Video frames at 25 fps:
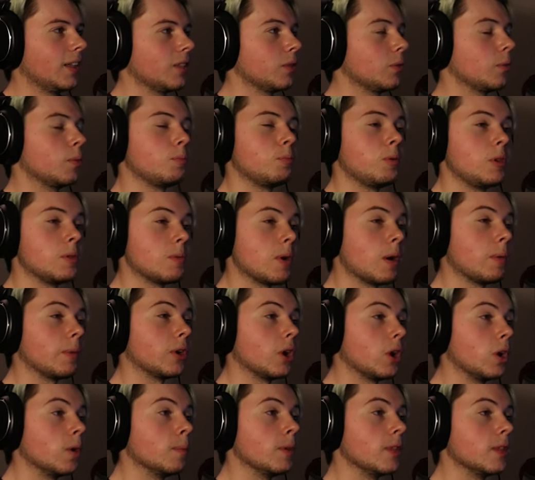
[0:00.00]
well, he probably
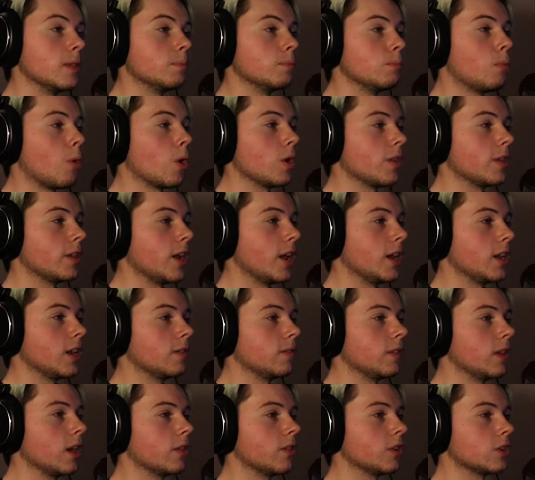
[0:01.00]
hurt me more than any
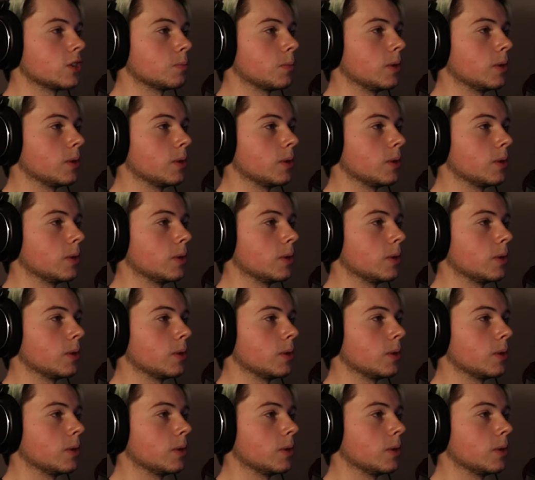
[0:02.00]
of the others,